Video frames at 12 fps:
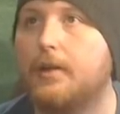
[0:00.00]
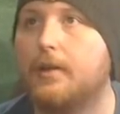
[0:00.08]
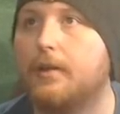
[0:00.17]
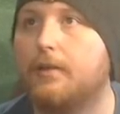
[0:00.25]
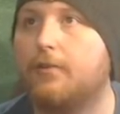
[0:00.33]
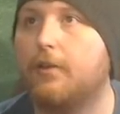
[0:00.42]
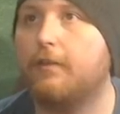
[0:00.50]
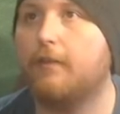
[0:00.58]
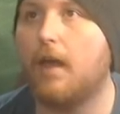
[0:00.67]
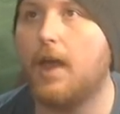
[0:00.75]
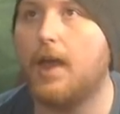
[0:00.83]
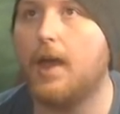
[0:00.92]
Let's just
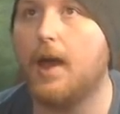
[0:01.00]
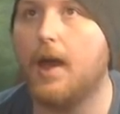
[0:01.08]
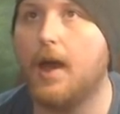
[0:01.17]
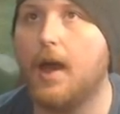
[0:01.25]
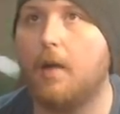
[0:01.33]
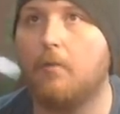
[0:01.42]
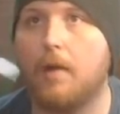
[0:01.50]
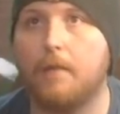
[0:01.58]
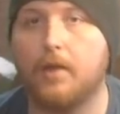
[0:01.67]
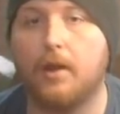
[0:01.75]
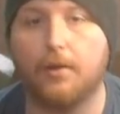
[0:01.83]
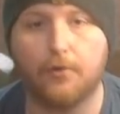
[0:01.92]
say I'm
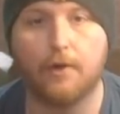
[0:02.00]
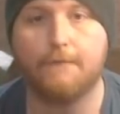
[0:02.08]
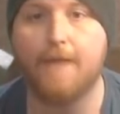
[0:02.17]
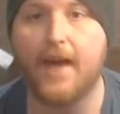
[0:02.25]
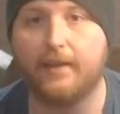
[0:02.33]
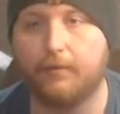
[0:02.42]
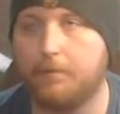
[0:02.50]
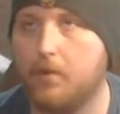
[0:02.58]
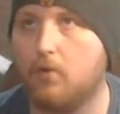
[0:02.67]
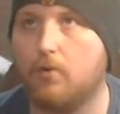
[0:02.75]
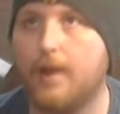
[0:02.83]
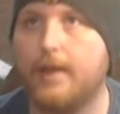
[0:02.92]
going to throw a
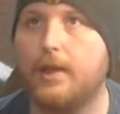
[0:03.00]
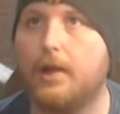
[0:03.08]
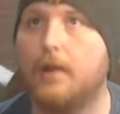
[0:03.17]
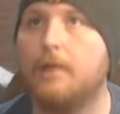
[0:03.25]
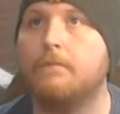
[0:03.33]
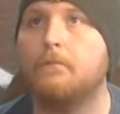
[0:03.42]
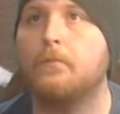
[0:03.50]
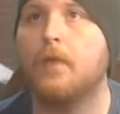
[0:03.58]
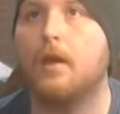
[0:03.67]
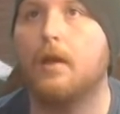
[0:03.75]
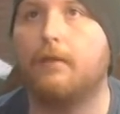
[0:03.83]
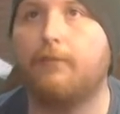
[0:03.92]
fastball right here.
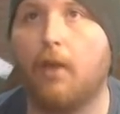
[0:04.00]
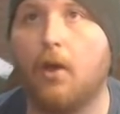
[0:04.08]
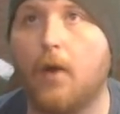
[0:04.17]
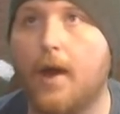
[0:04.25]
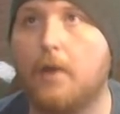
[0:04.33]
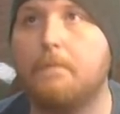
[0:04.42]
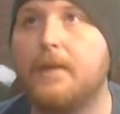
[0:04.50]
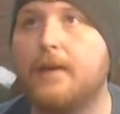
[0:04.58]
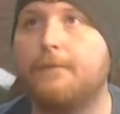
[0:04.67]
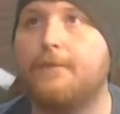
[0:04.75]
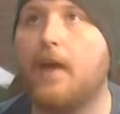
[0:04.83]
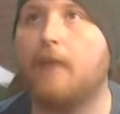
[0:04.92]
So I'll pick
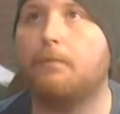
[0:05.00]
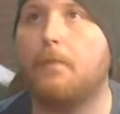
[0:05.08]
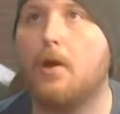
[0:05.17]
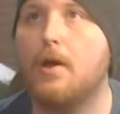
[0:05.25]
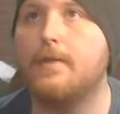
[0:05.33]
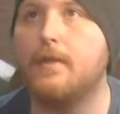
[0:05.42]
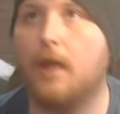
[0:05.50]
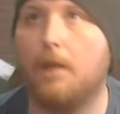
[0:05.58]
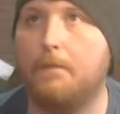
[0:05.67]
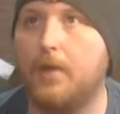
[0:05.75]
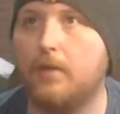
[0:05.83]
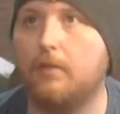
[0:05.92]
a fastball and then I'll
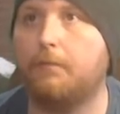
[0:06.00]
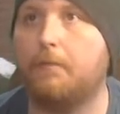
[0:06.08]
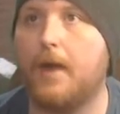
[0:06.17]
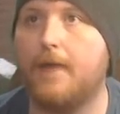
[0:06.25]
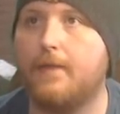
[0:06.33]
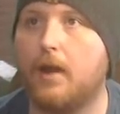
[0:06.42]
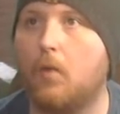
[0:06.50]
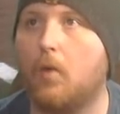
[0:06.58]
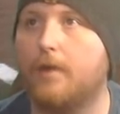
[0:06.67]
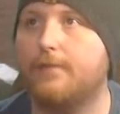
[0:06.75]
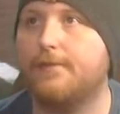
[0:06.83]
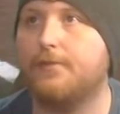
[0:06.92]
pick the spot that I
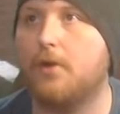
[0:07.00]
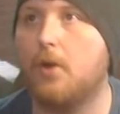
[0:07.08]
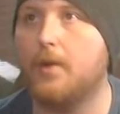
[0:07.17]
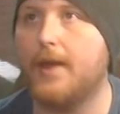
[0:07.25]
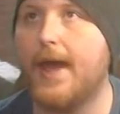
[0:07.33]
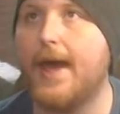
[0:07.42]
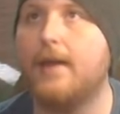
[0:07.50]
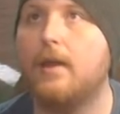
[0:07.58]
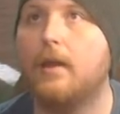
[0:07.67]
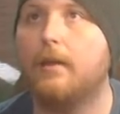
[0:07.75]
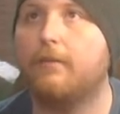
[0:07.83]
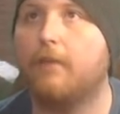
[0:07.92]
want to throw it at.
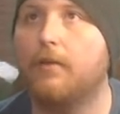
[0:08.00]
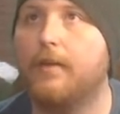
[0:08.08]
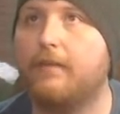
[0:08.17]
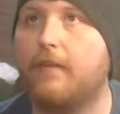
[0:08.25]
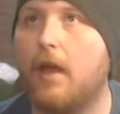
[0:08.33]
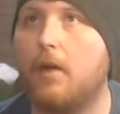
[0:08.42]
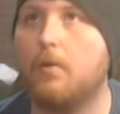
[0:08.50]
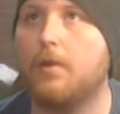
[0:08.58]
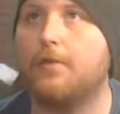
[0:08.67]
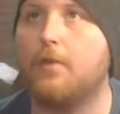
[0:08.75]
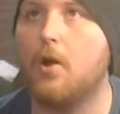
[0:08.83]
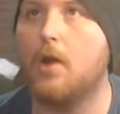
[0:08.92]
So let's say I want to
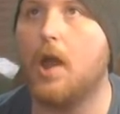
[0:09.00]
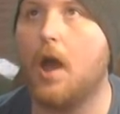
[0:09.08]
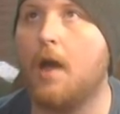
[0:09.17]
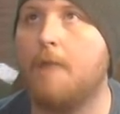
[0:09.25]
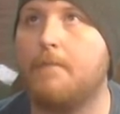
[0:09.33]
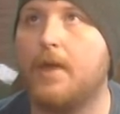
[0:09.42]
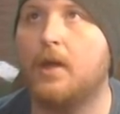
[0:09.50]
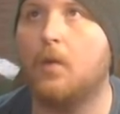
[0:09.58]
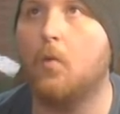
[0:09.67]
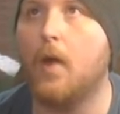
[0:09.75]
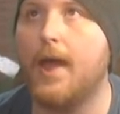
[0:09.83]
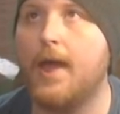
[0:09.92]
throw it up and
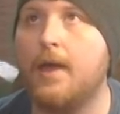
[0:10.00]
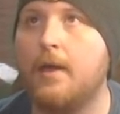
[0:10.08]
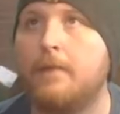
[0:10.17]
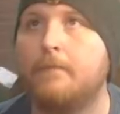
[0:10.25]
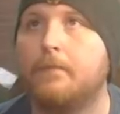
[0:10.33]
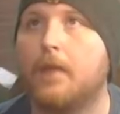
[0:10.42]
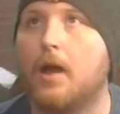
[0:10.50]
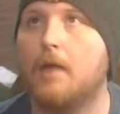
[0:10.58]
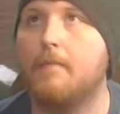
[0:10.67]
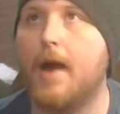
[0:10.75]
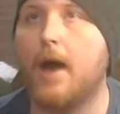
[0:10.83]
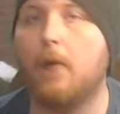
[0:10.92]
away.
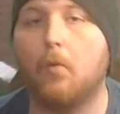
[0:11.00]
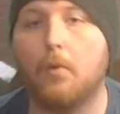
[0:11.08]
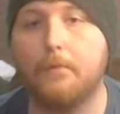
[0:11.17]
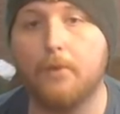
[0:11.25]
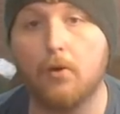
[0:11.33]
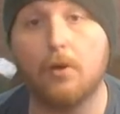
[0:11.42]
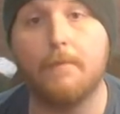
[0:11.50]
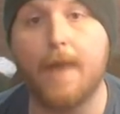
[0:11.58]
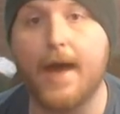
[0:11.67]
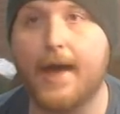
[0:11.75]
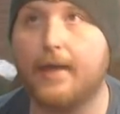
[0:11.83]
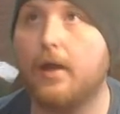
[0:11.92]
I will pull
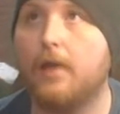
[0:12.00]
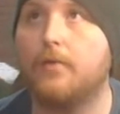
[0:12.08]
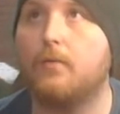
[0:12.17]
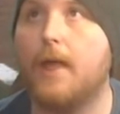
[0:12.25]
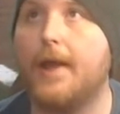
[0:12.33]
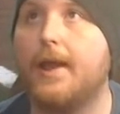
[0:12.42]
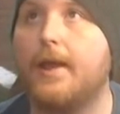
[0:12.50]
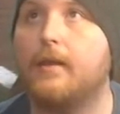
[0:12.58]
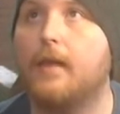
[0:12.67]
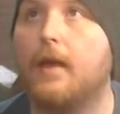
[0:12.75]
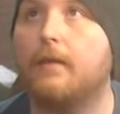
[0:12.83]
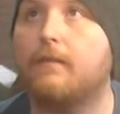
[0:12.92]
back on the right
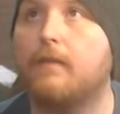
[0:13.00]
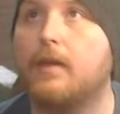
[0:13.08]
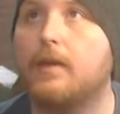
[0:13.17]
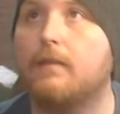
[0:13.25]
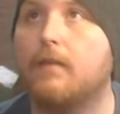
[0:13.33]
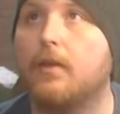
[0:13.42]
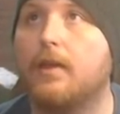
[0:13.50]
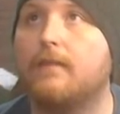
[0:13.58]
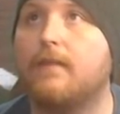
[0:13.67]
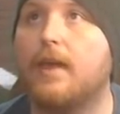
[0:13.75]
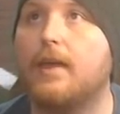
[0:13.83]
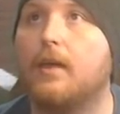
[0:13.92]
analog stick until it hits
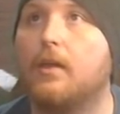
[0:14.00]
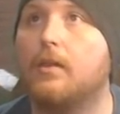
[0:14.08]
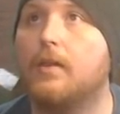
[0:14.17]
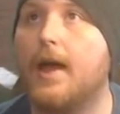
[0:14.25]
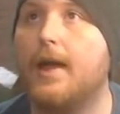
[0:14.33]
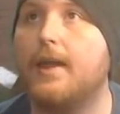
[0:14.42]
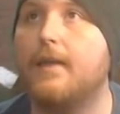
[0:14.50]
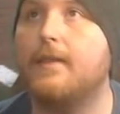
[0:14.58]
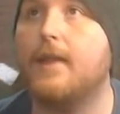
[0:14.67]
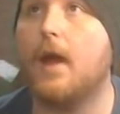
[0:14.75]
that yellow line, and then I